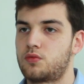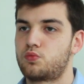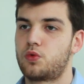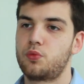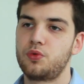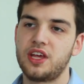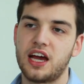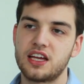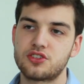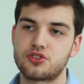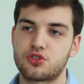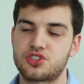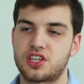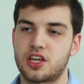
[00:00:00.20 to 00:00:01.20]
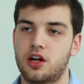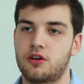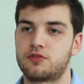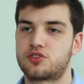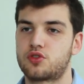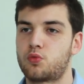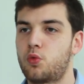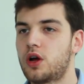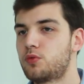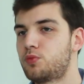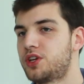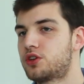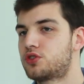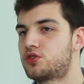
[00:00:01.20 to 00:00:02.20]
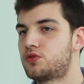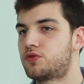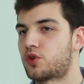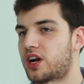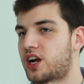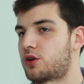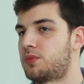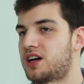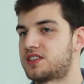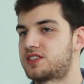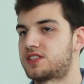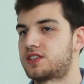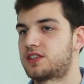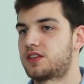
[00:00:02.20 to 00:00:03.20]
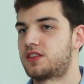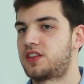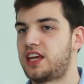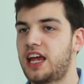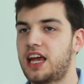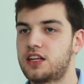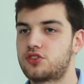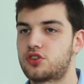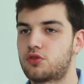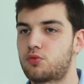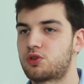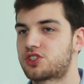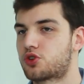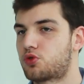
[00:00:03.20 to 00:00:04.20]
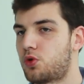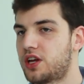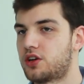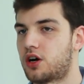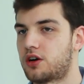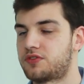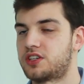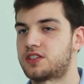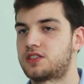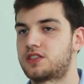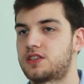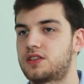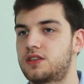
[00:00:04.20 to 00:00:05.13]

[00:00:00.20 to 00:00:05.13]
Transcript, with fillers: When we asked ourselves what we could do for Airbus, the answer was quite obvious.